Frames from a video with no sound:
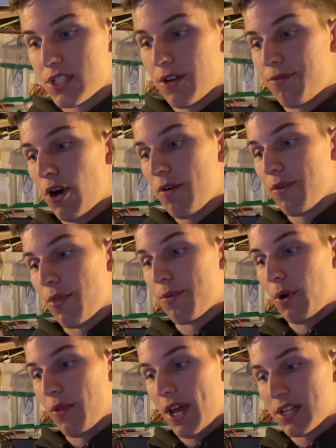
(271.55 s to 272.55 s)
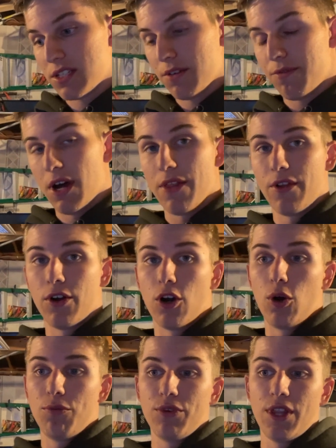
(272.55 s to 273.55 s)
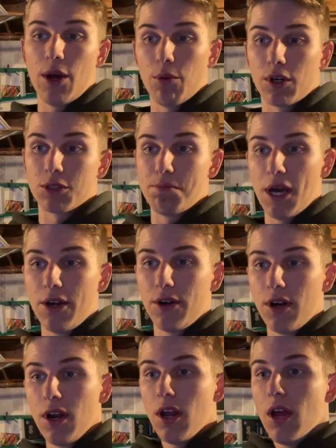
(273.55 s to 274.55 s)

stuff off and throw that stuff on there, and hopefully that works better.